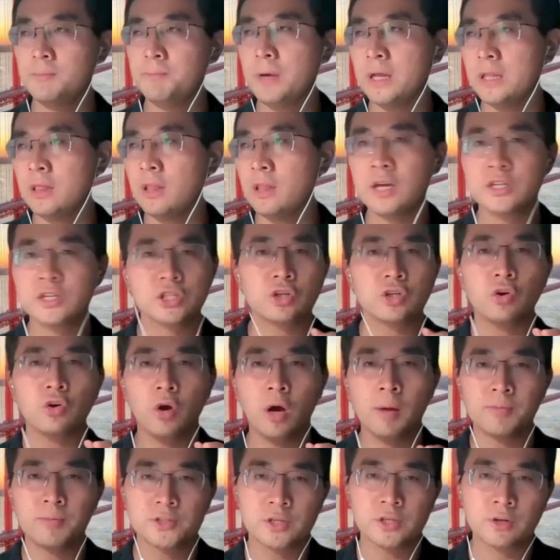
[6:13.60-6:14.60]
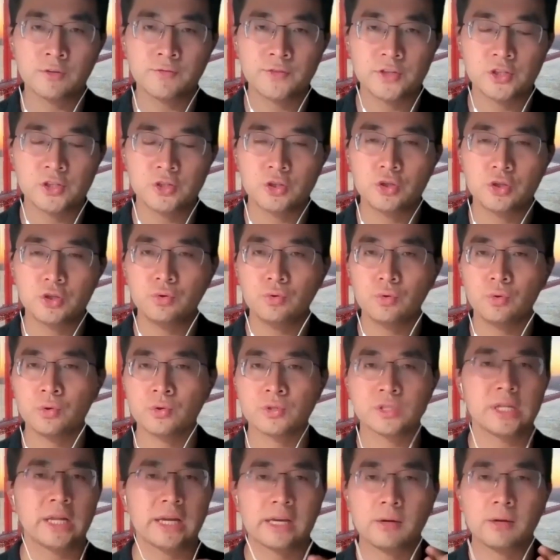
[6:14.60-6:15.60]
biological observing
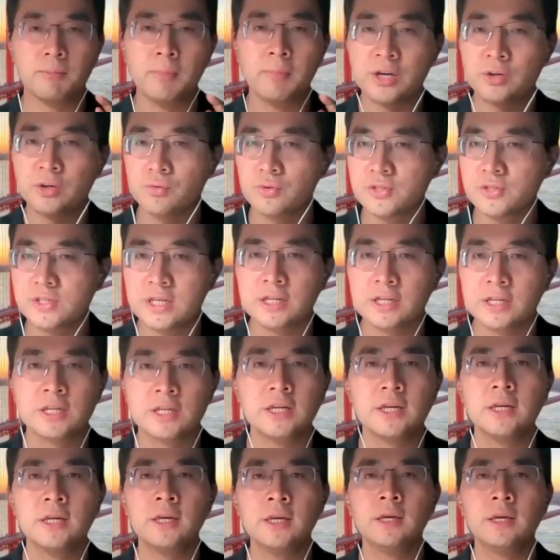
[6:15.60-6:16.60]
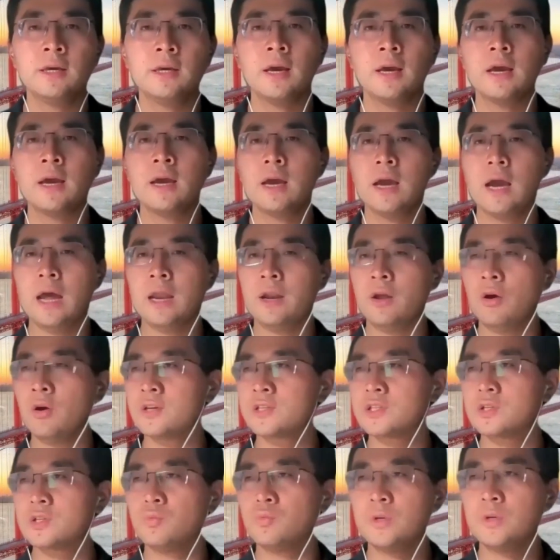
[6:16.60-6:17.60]
tools like micro CT, and
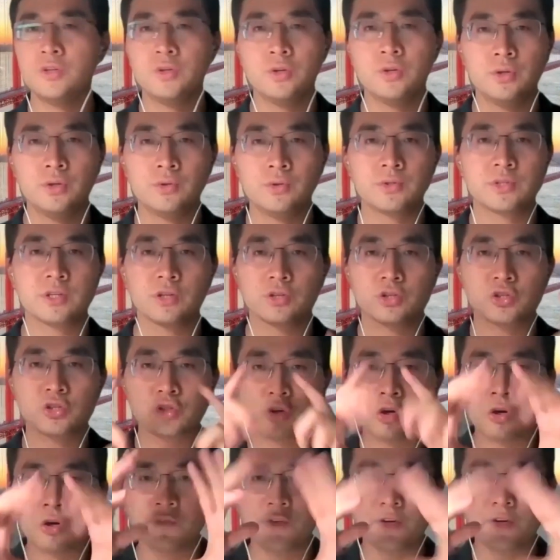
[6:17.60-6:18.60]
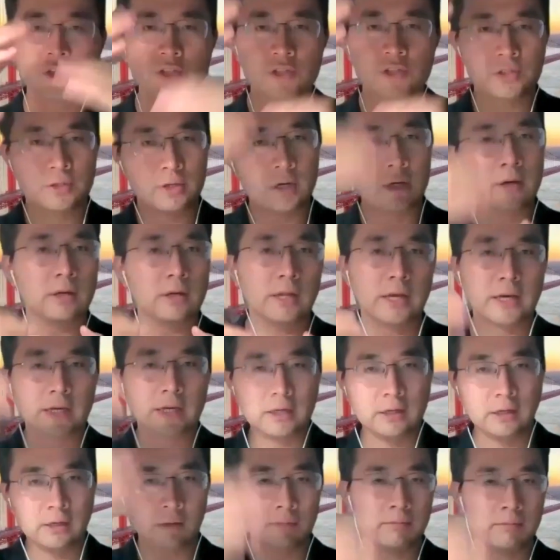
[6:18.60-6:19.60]
also we use a surface
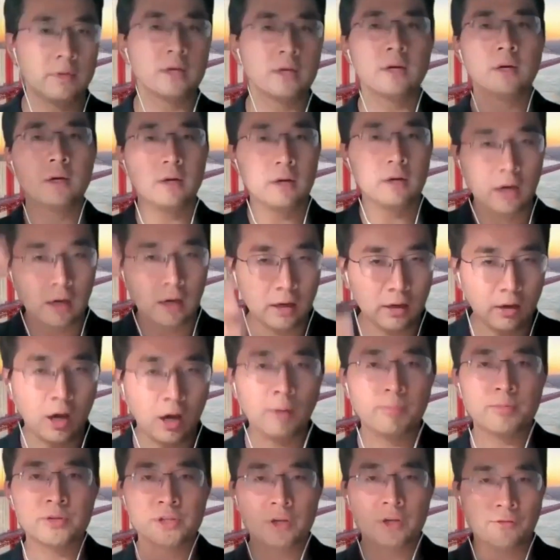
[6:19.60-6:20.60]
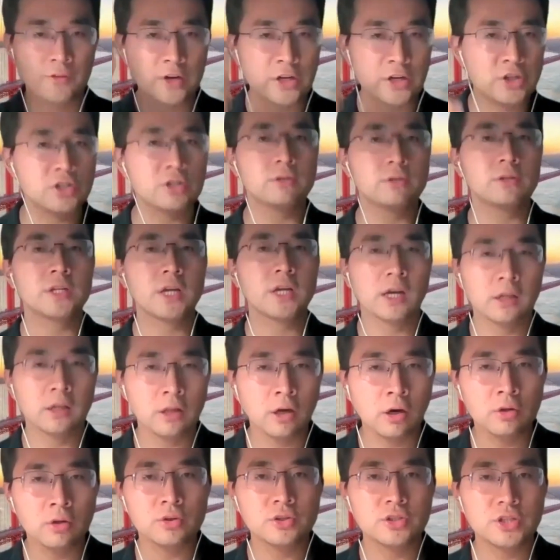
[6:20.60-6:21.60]
like observation
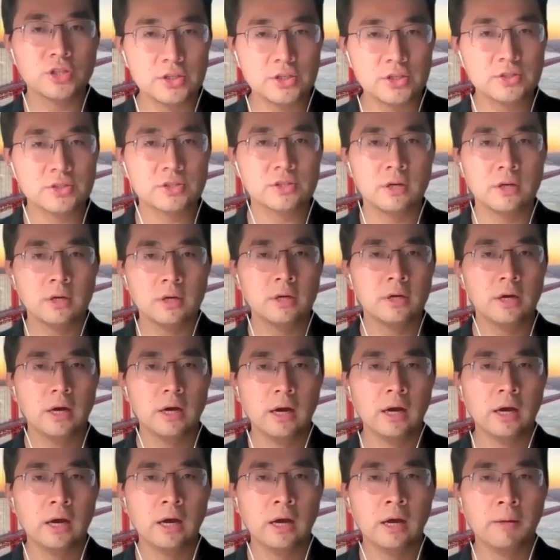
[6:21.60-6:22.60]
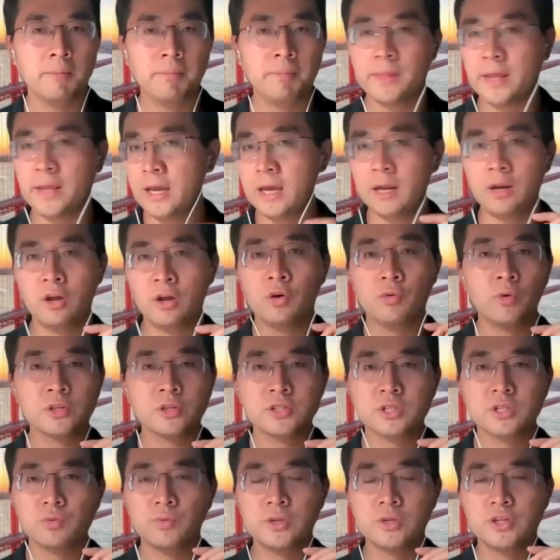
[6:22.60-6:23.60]
technologies. And
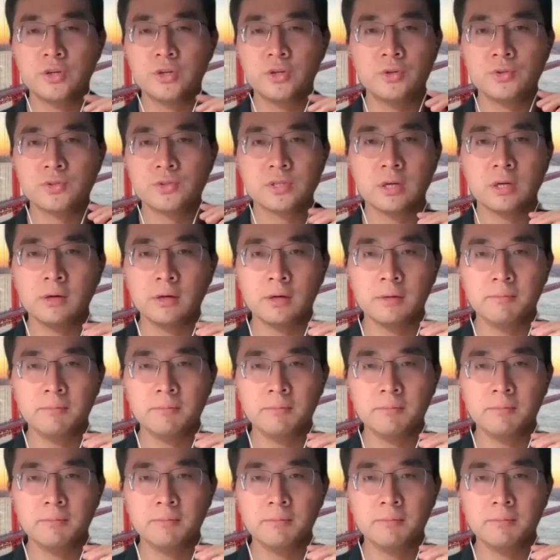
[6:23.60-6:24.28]
also we use